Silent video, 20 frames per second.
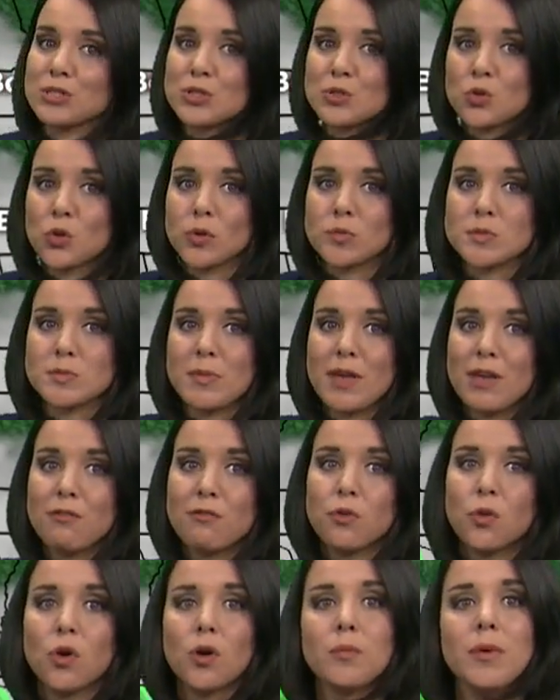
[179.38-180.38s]
and storms may
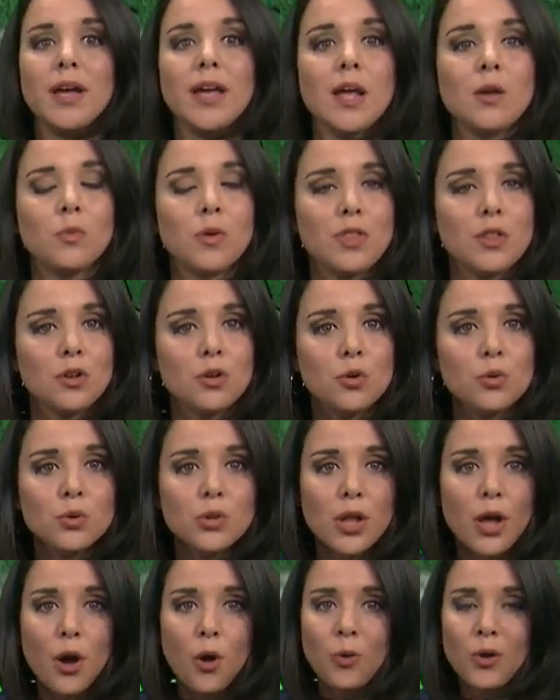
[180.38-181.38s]
form again with a
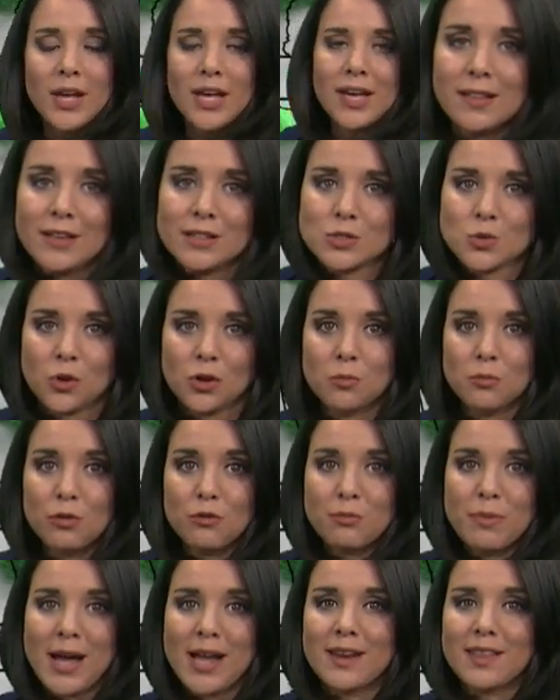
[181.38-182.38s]
new low that's going to
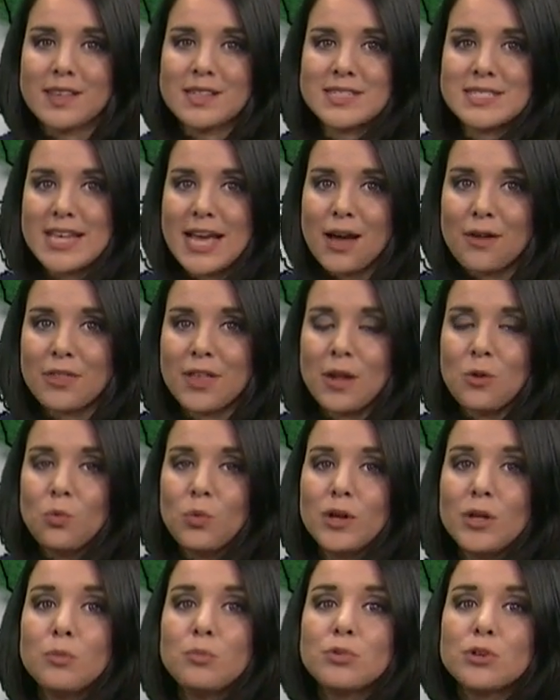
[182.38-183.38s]
move by to the south and
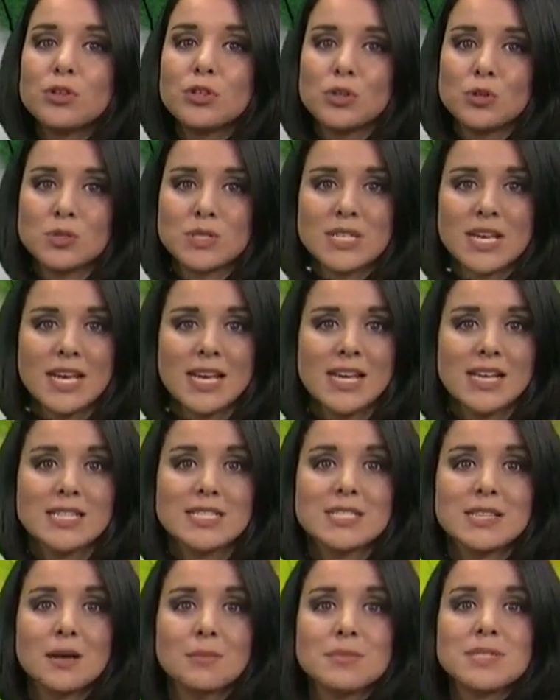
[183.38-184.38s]
will produce
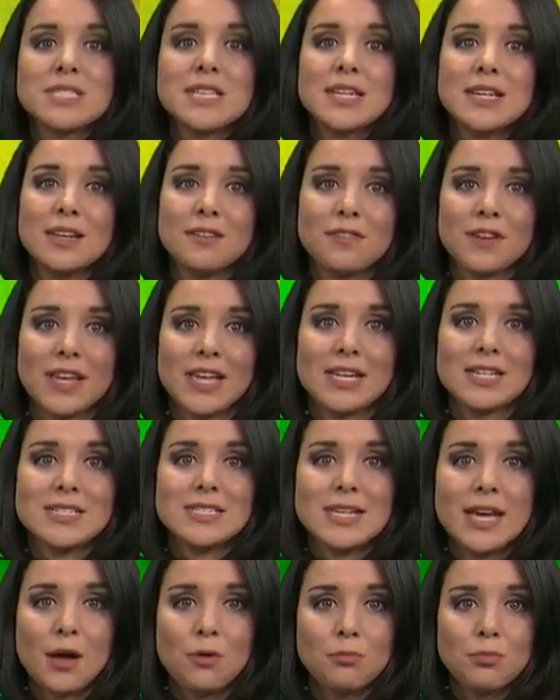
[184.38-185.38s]
some significant
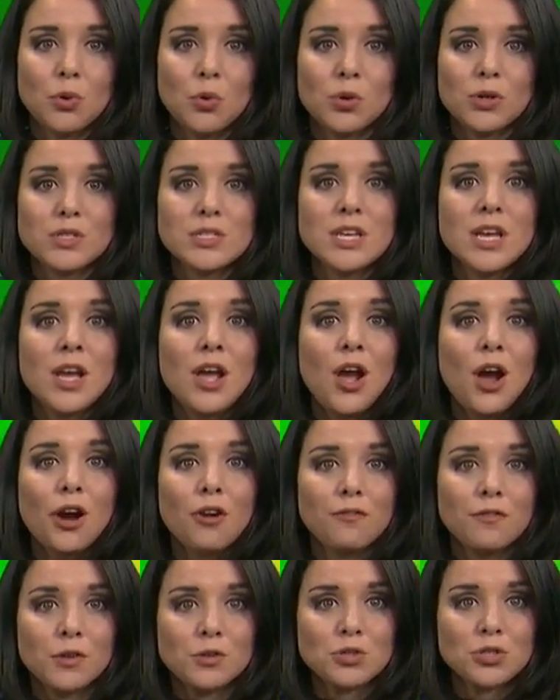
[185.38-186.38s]
downpours downpours.
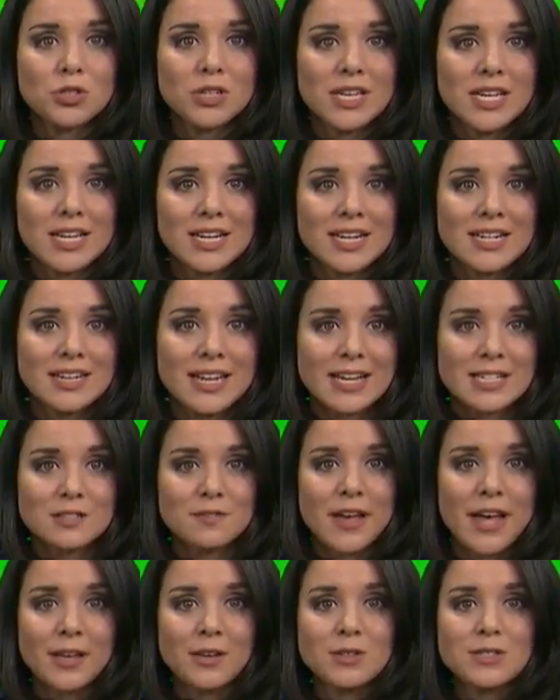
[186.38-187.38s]
Our future heat index
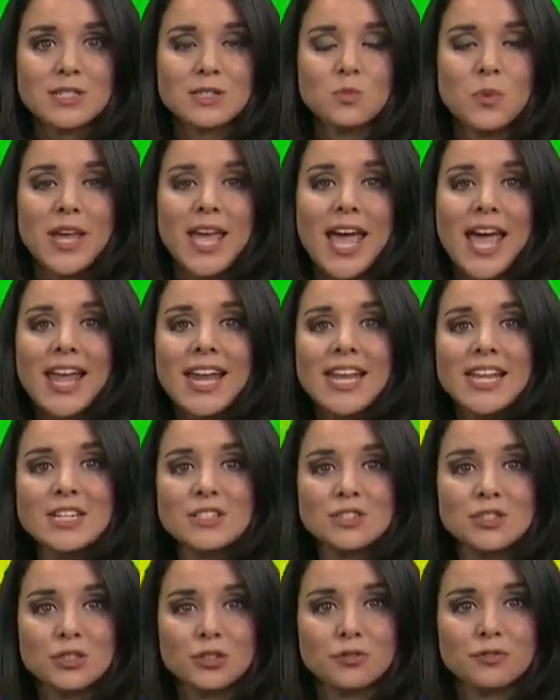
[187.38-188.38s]
values as we head
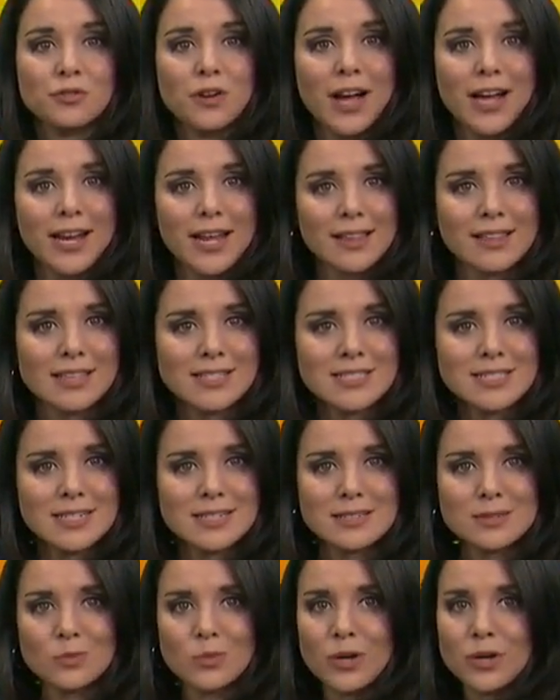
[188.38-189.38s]
into your Friday. This
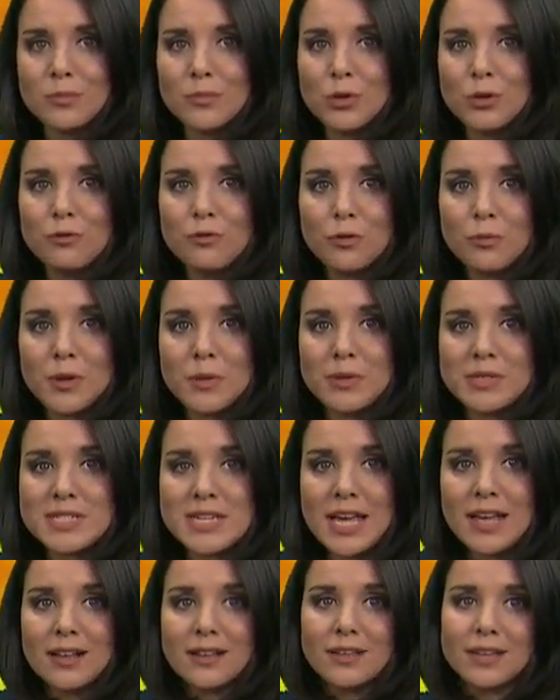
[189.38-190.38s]
doesn't want to move for me, but
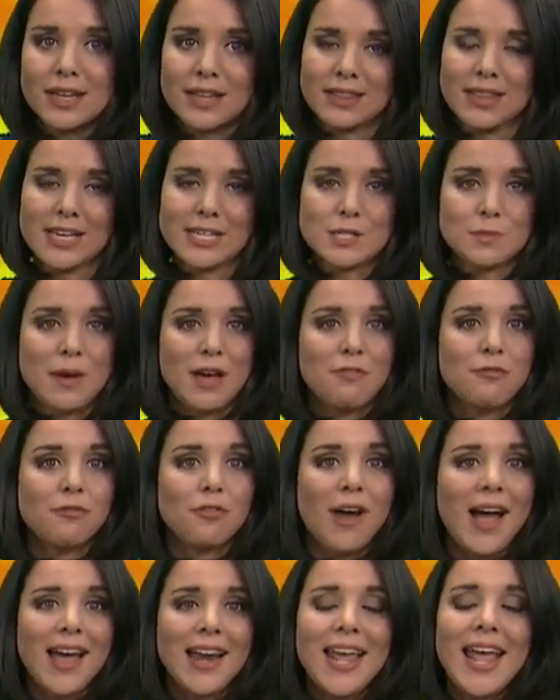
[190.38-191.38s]
take a look at this. By
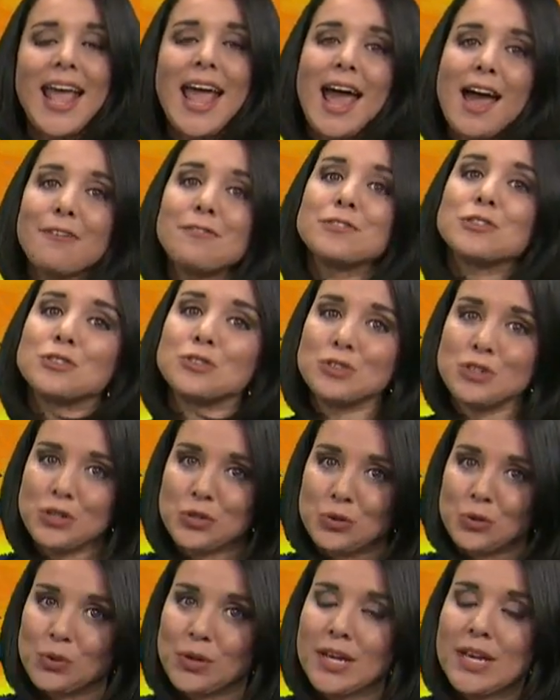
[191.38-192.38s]
Friday
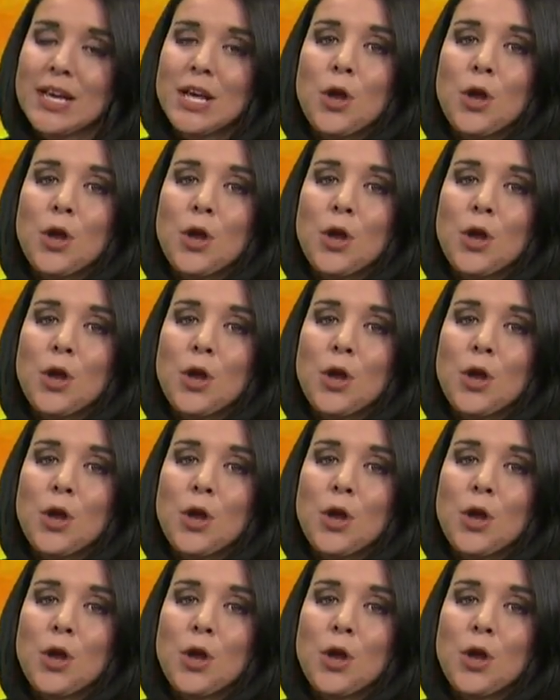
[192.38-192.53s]
afternoon,